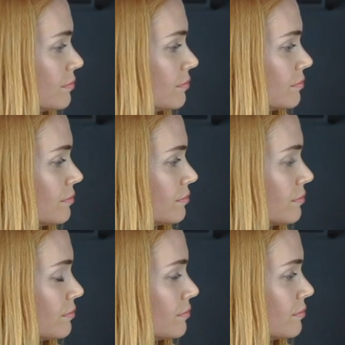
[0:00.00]

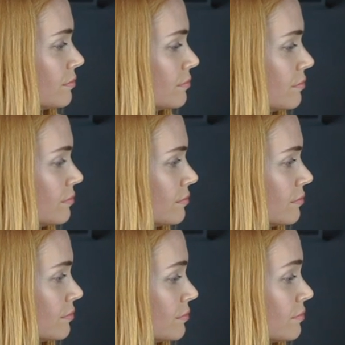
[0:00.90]

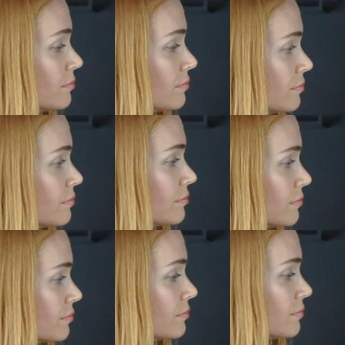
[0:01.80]

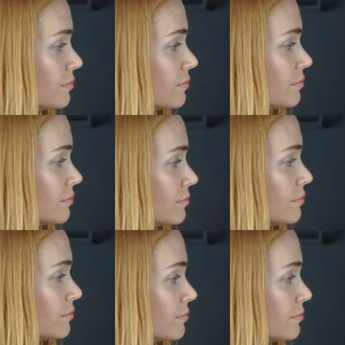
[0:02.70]
(not speaking)